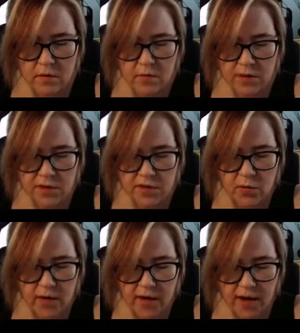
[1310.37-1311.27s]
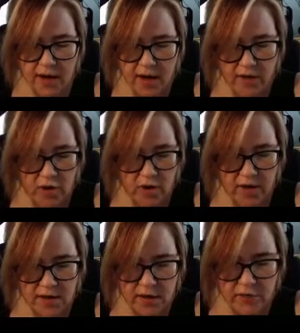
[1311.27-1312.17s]
Because you want to kind of have a good
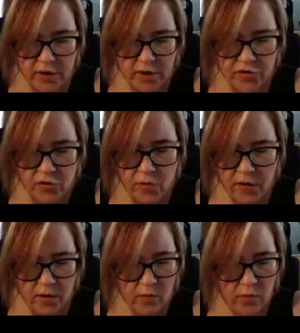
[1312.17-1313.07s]
idea of what you're doing